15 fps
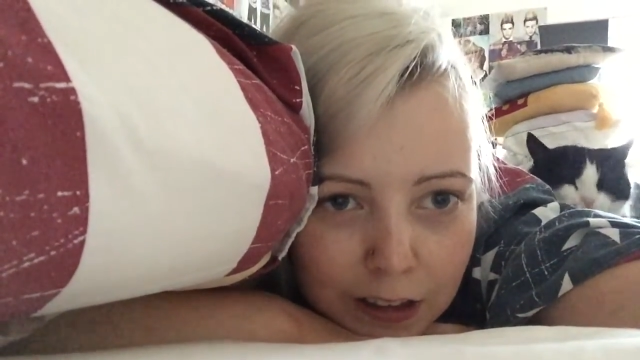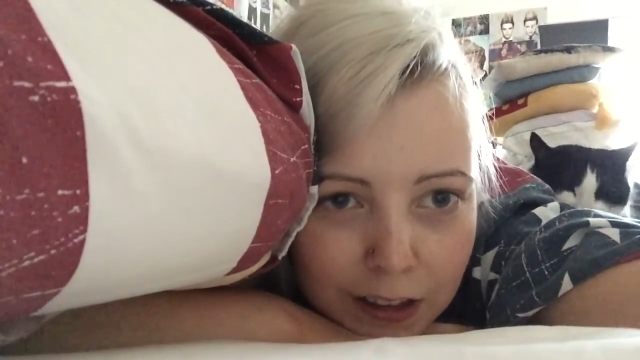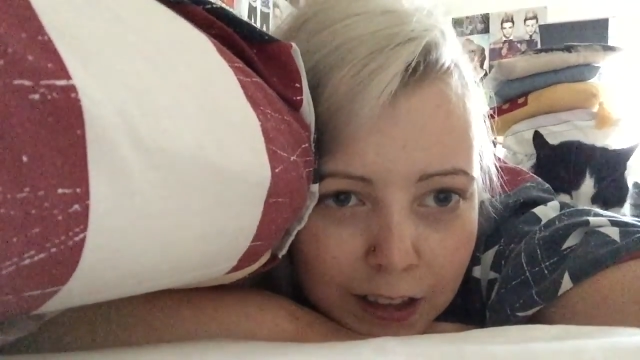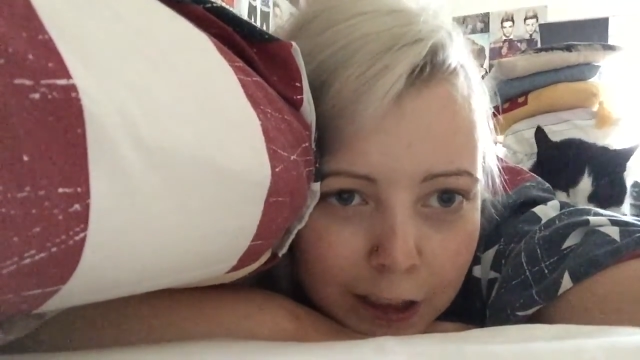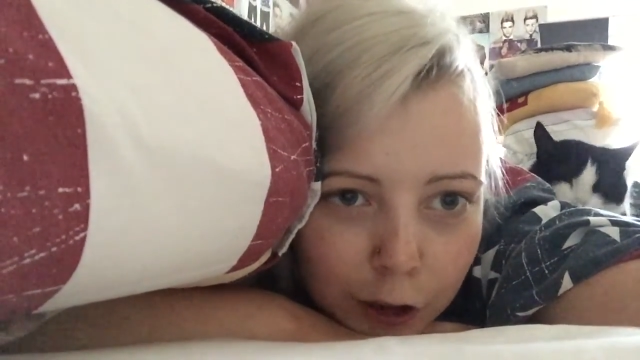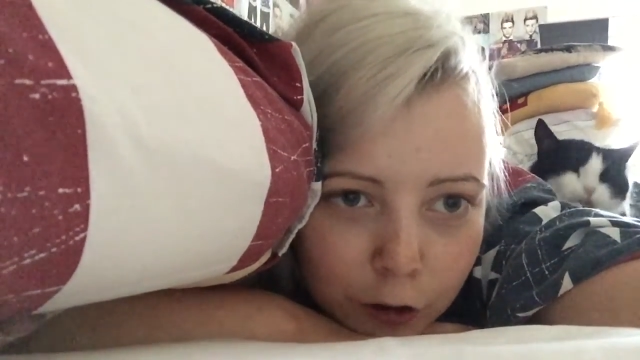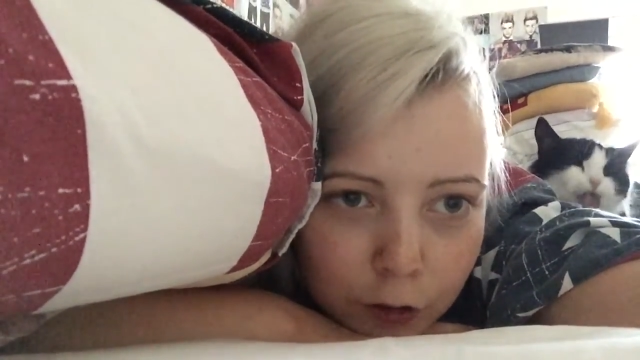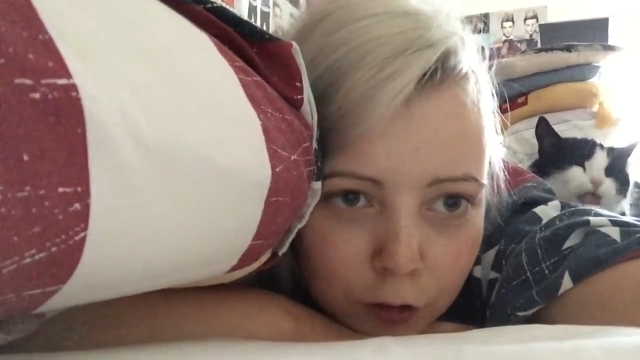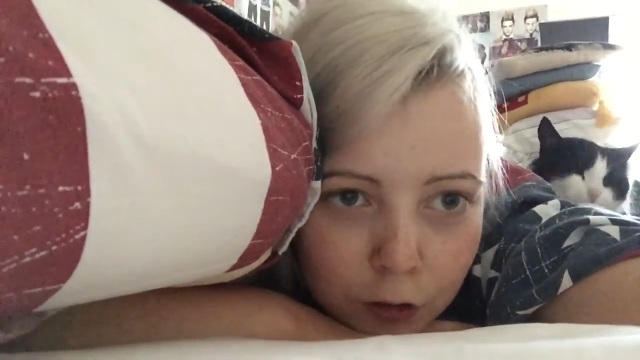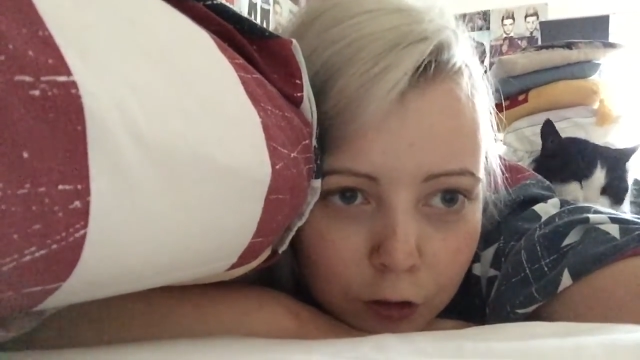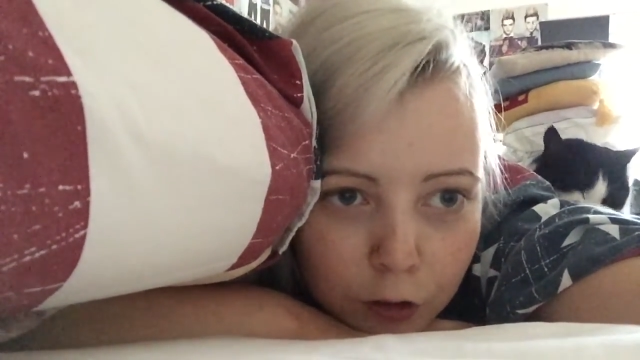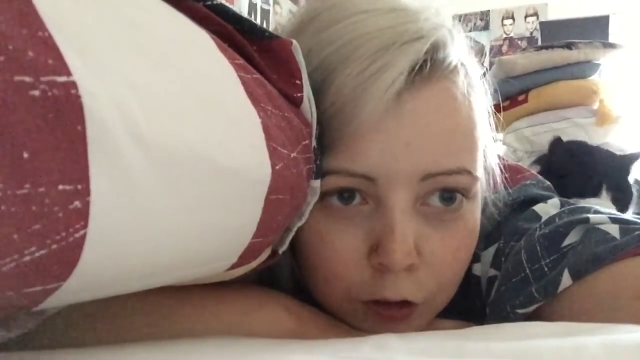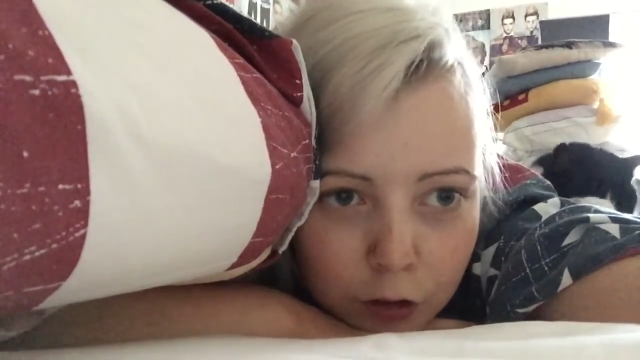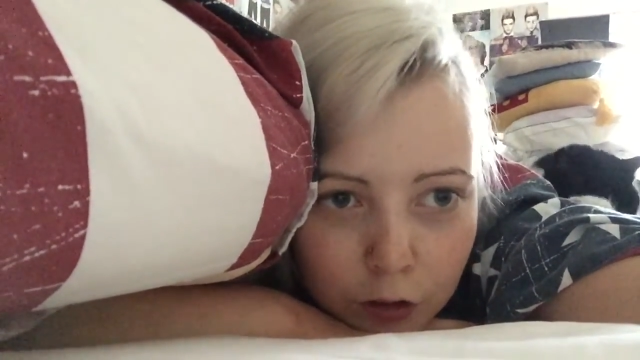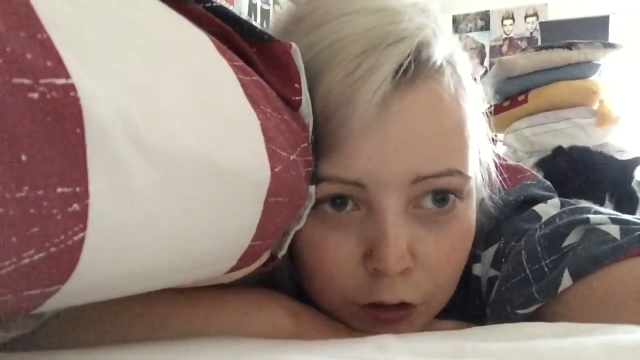I
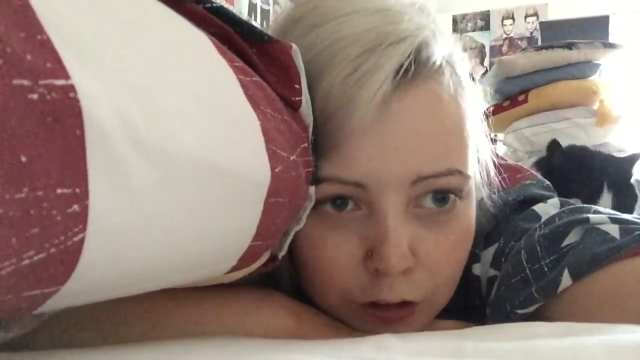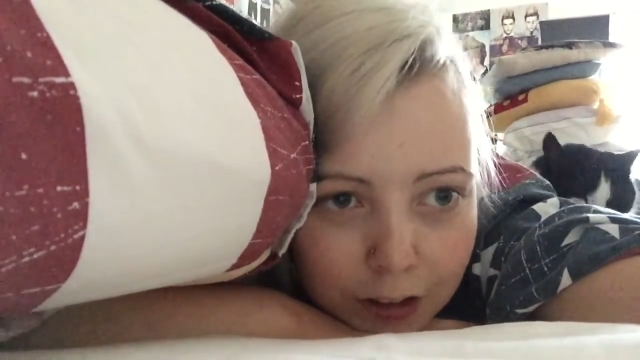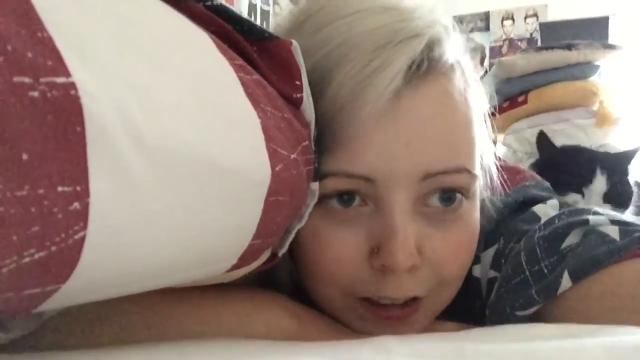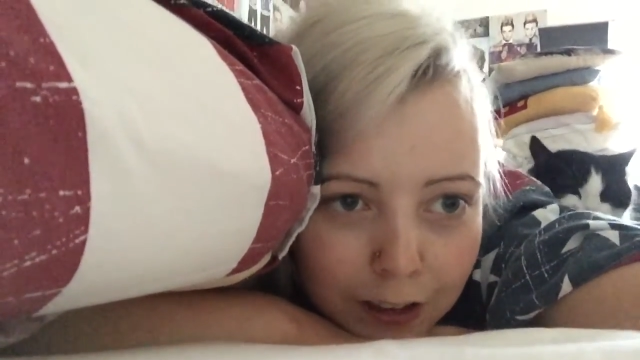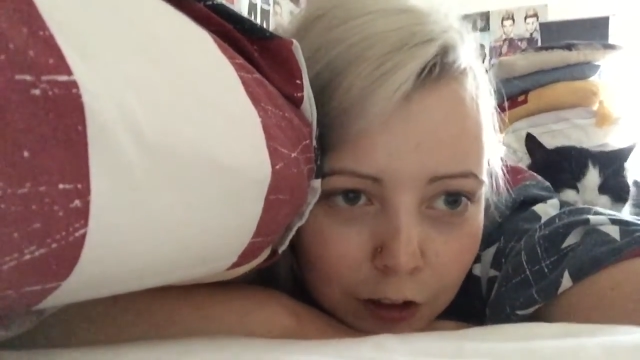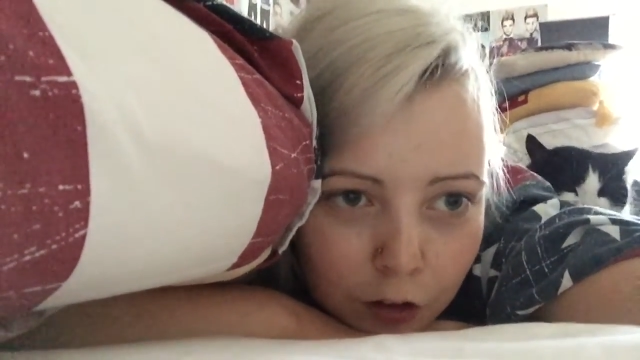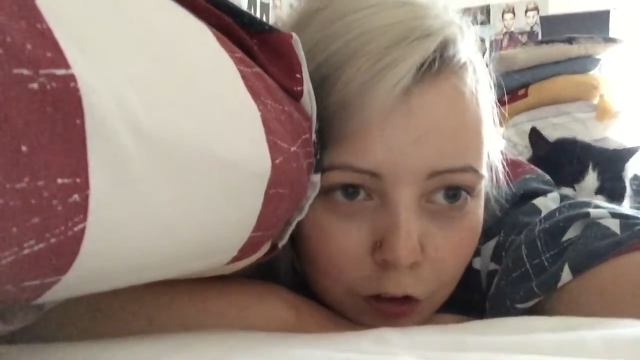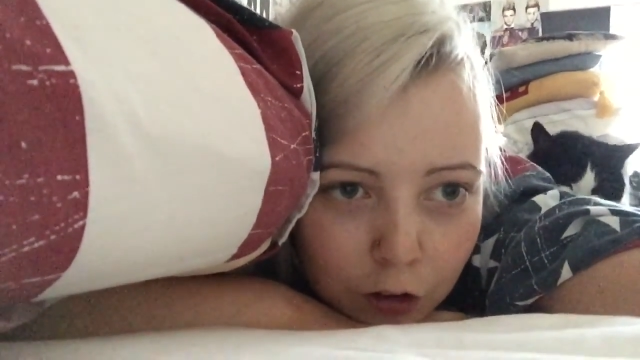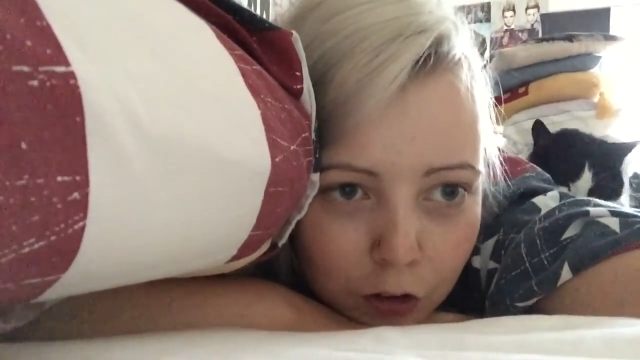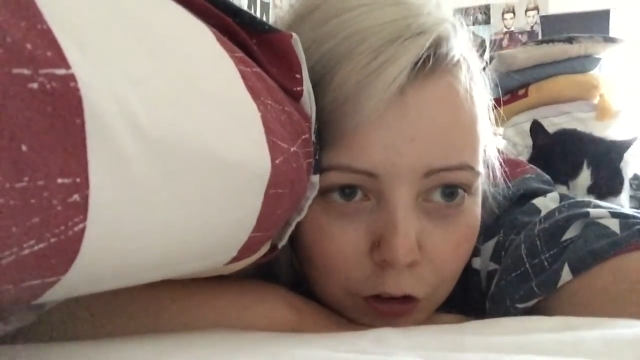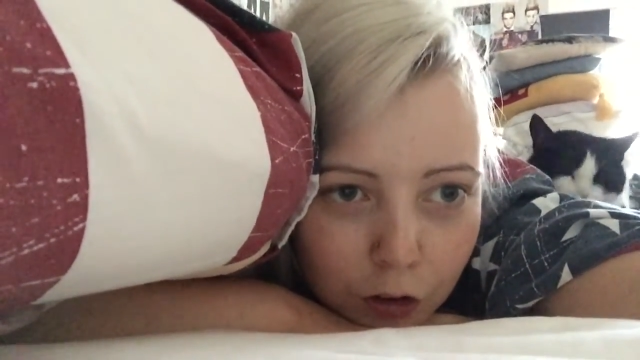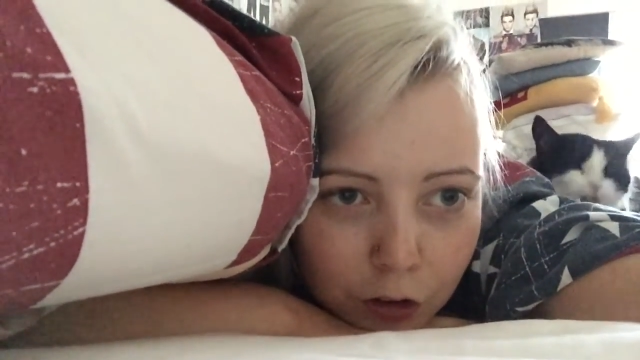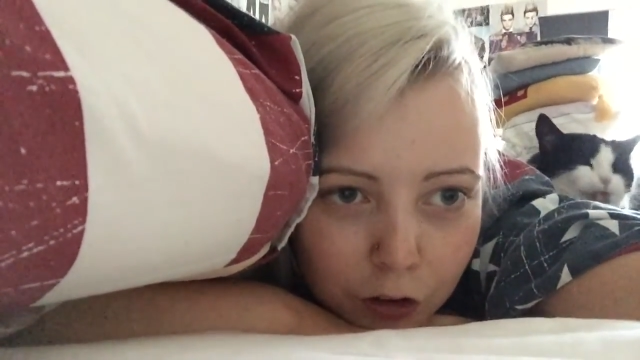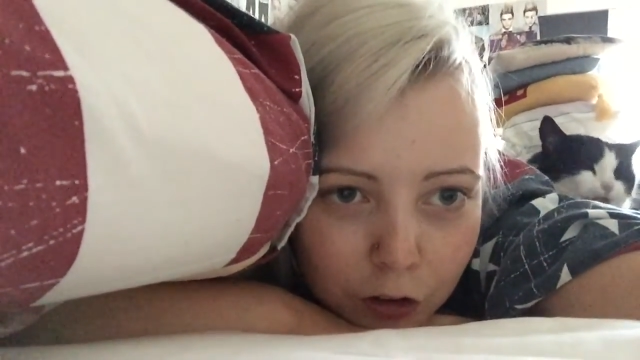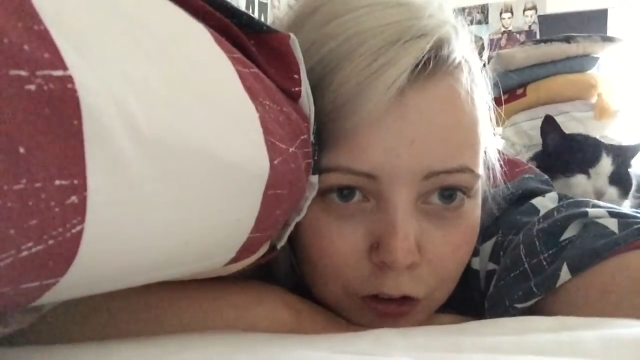
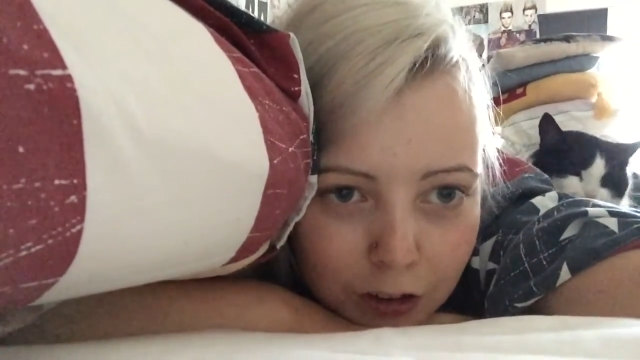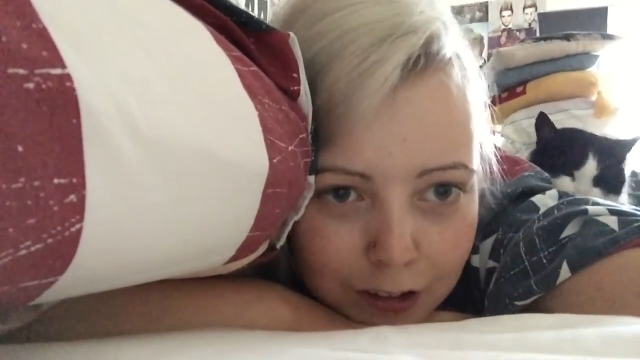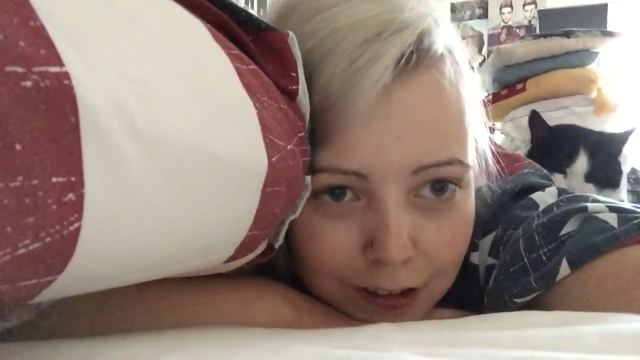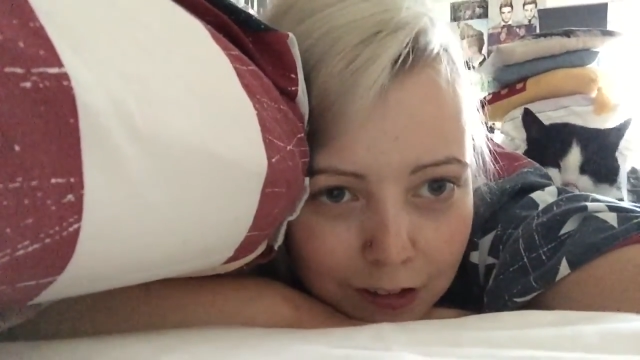öron,